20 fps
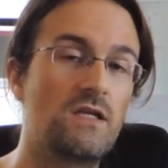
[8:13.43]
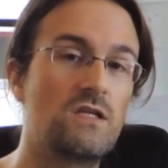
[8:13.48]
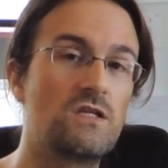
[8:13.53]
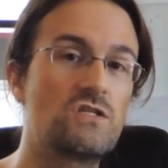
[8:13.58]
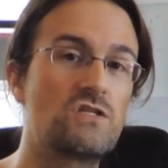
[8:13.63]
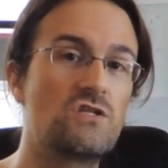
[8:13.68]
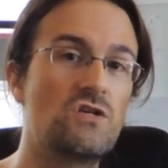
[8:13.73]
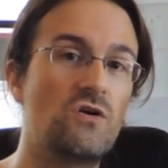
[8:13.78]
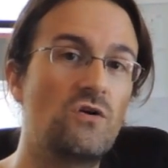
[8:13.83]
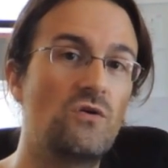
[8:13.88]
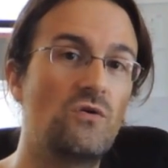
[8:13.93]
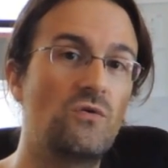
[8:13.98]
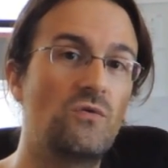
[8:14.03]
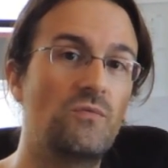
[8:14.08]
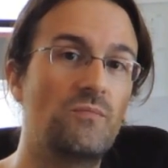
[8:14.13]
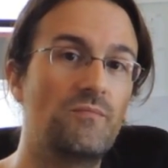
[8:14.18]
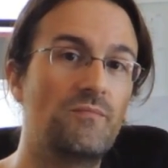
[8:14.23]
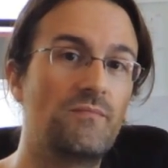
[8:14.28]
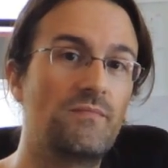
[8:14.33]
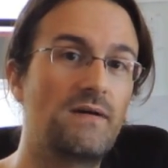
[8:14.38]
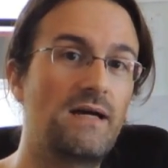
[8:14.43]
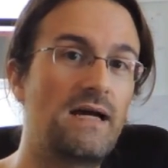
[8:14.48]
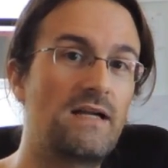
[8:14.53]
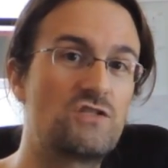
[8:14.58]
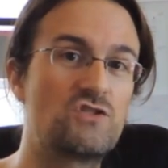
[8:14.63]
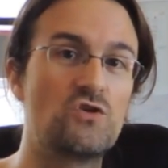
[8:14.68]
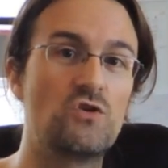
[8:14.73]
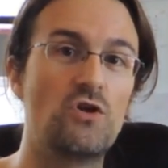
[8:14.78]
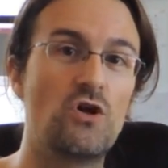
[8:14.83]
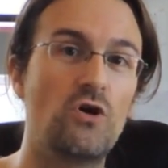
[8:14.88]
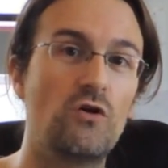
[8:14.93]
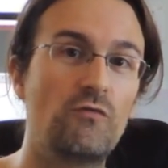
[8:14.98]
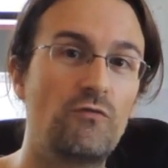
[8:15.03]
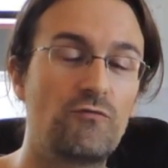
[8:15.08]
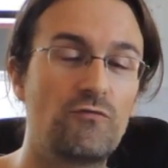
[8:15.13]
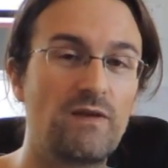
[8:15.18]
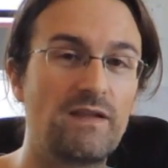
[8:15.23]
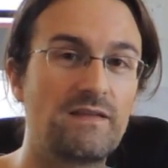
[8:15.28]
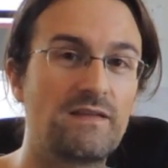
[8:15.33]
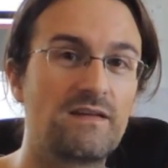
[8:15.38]
So, as you know,
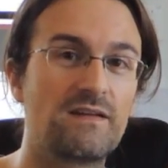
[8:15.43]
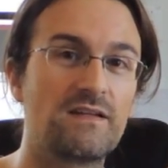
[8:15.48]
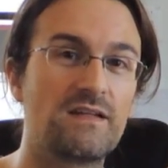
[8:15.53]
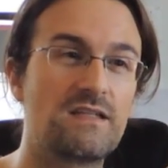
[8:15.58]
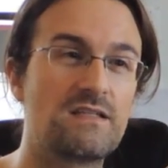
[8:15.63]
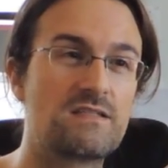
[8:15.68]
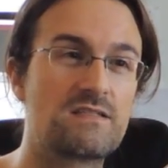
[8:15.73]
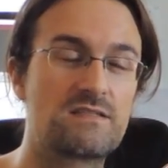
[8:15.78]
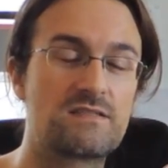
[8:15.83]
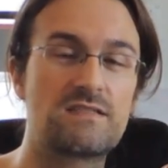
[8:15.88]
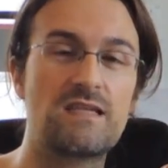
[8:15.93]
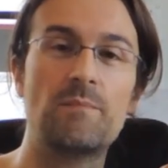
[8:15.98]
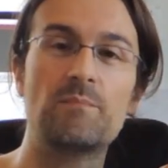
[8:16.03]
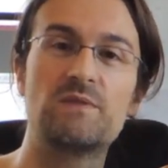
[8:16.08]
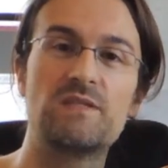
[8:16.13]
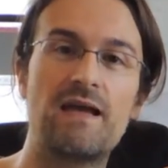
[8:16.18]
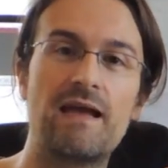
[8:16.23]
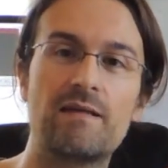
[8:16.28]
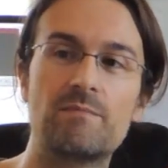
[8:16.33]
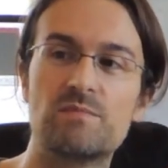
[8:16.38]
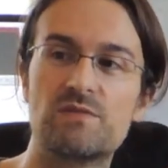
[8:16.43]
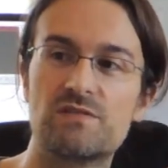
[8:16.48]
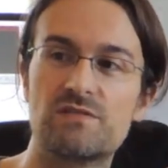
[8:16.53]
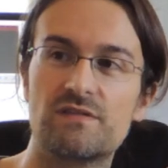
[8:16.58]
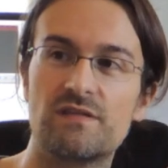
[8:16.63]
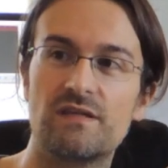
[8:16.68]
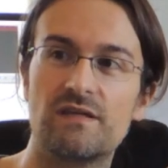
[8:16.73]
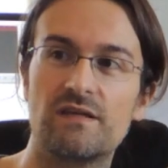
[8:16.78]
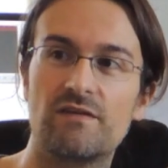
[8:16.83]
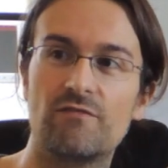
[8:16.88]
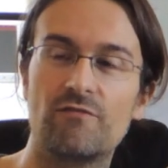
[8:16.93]
Fender is sometimes